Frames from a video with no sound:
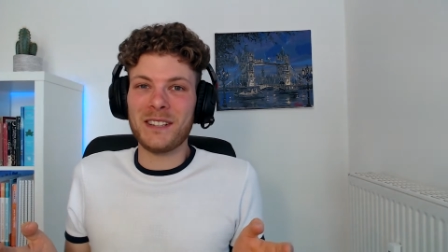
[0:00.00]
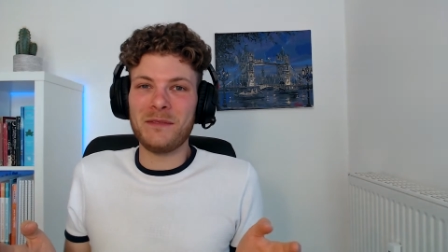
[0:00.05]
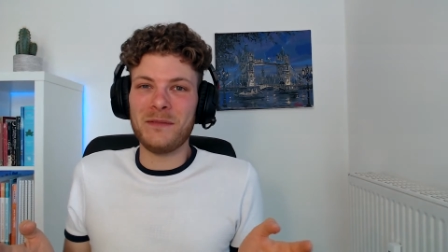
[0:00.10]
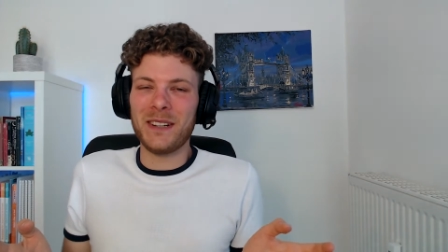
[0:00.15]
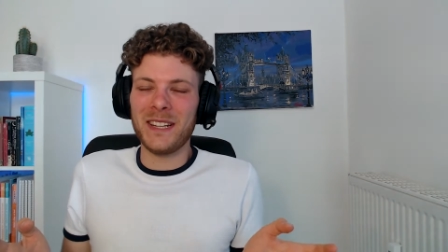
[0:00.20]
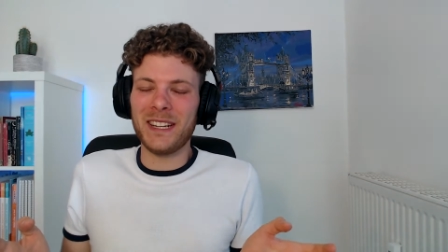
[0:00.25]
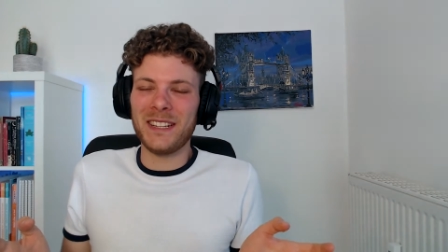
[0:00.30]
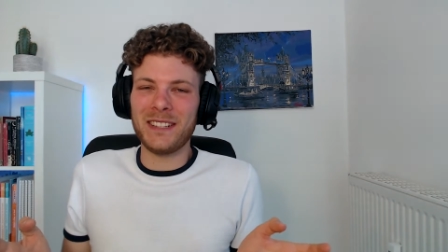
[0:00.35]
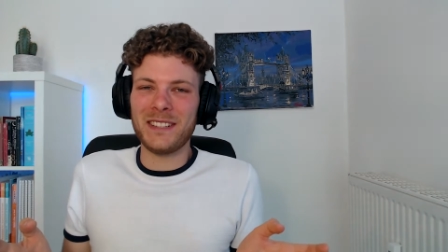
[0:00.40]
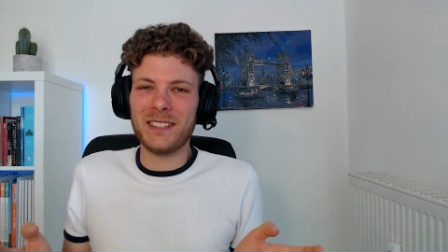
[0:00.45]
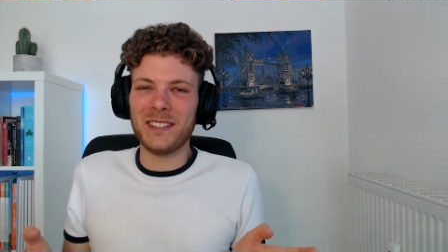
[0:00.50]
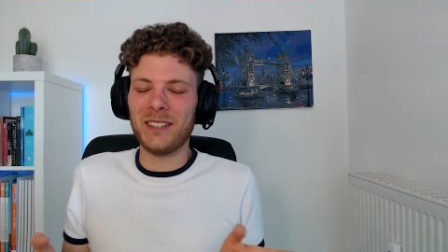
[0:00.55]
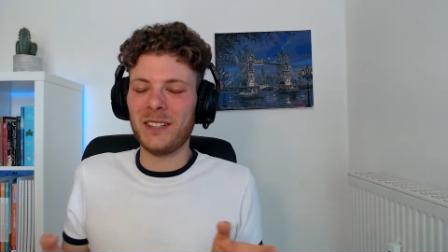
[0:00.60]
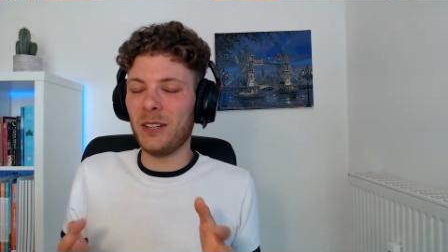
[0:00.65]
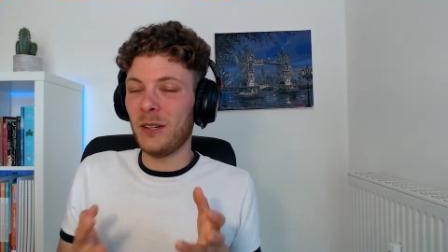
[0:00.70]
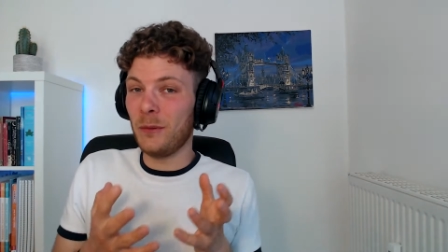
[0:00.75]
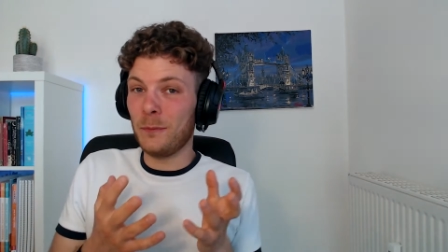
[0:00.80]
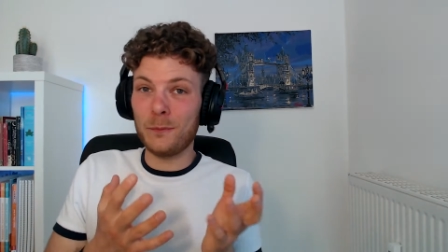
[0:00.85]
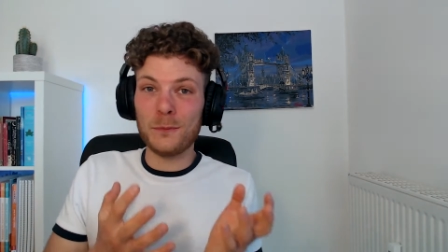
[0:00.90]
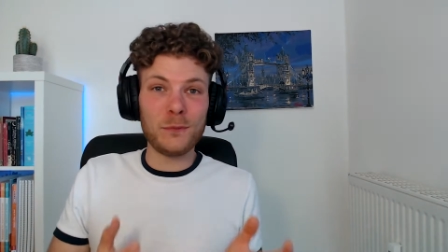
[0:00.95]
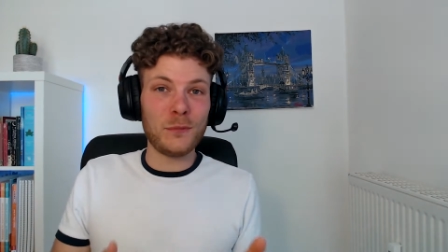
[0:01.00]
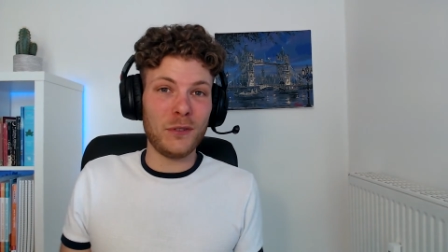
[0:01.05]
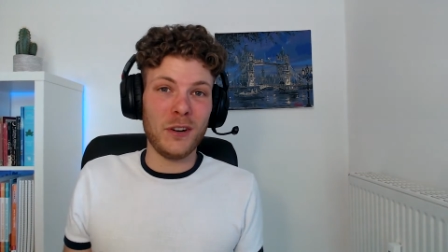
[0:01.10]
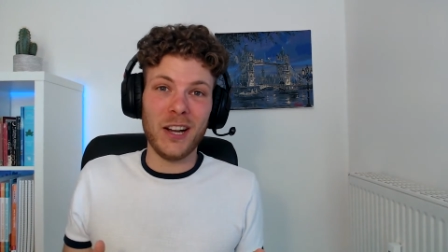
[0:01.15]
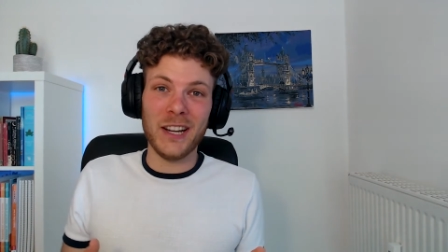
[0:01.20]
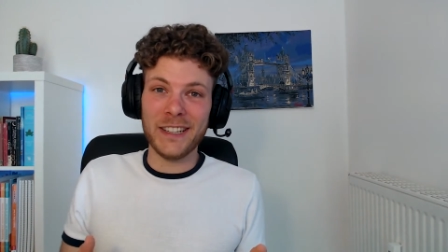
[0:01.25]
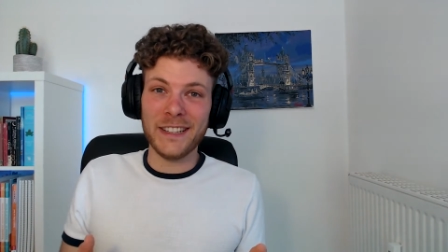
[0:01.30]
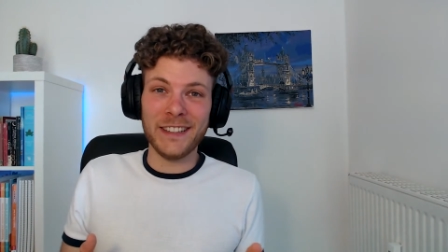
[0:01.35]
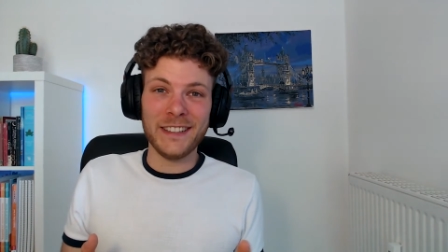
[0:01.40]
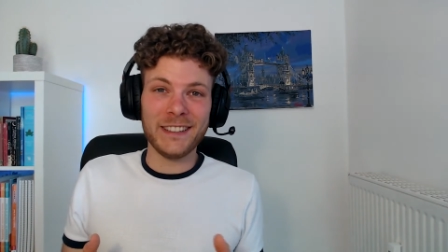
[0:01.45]
manager or
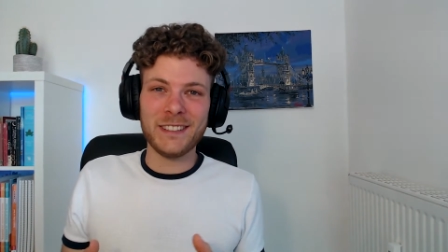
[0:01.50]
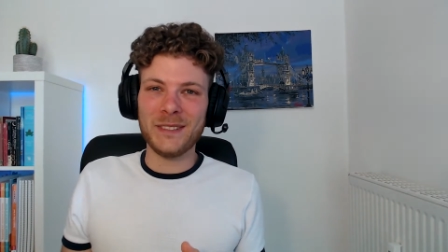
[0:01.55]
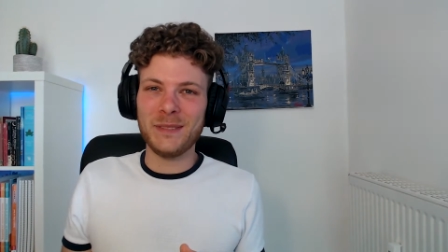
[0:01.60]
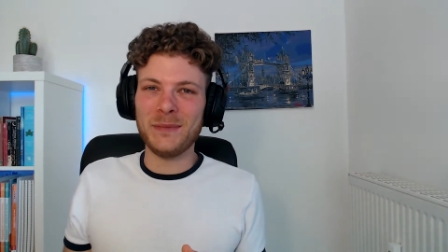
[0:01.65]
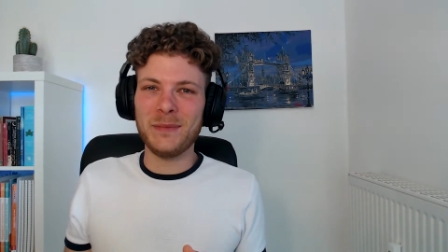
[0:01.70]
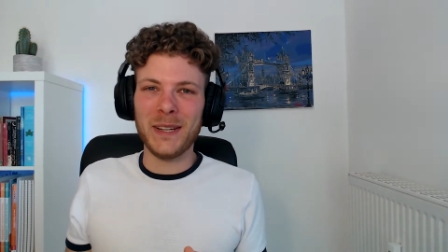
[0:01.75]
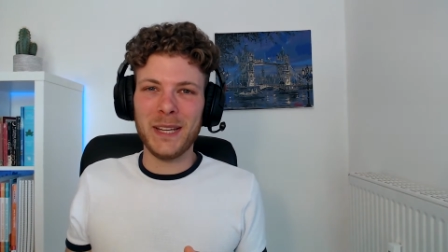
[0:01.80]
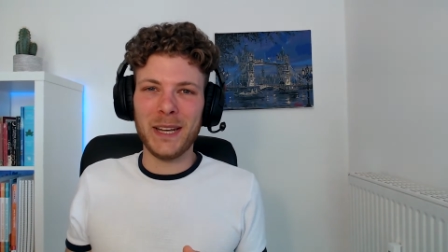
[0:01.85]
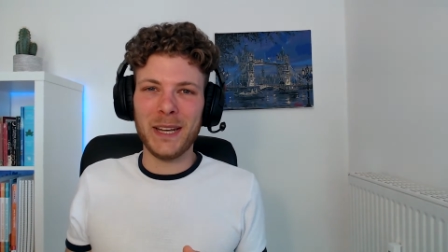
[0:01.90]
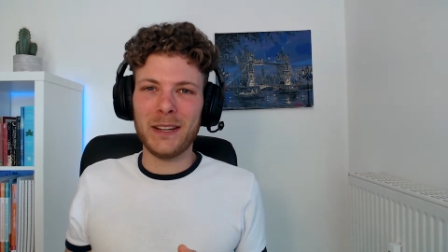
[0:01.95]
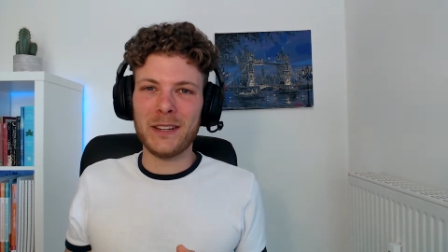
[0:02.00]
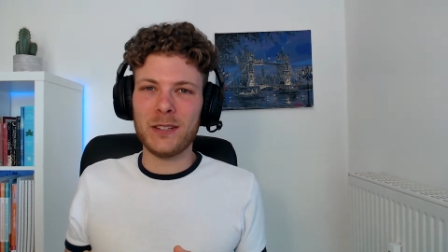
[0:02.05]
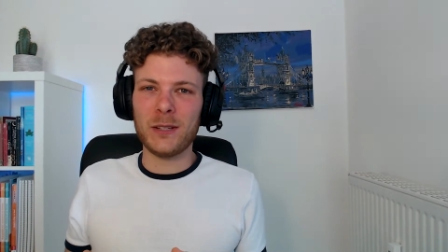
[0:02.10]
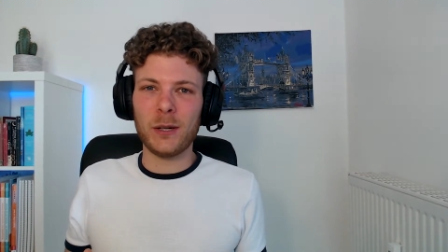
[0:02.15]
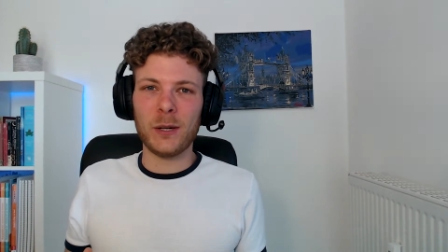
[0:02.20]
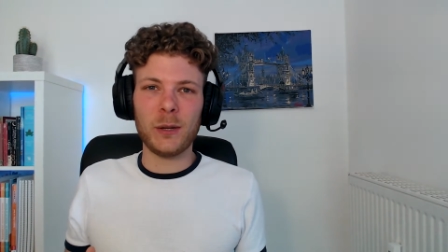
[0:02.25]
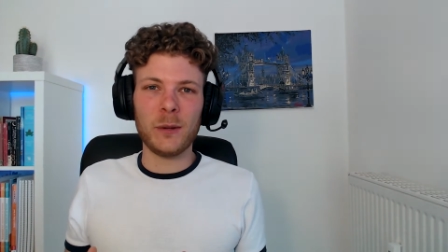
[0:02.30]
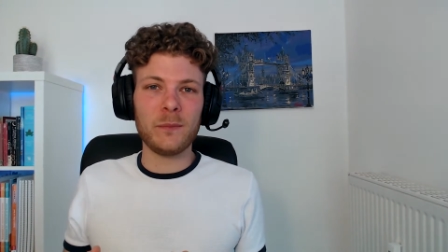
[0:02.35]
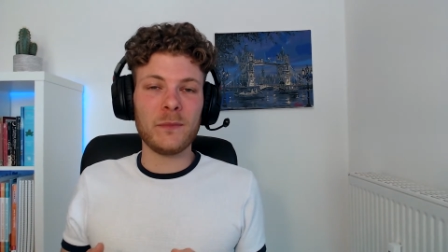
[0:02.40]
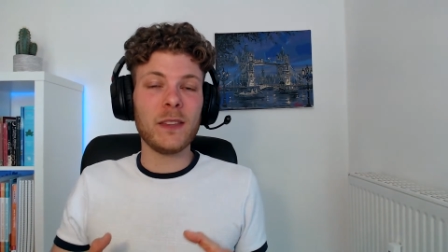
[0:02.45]
product manager,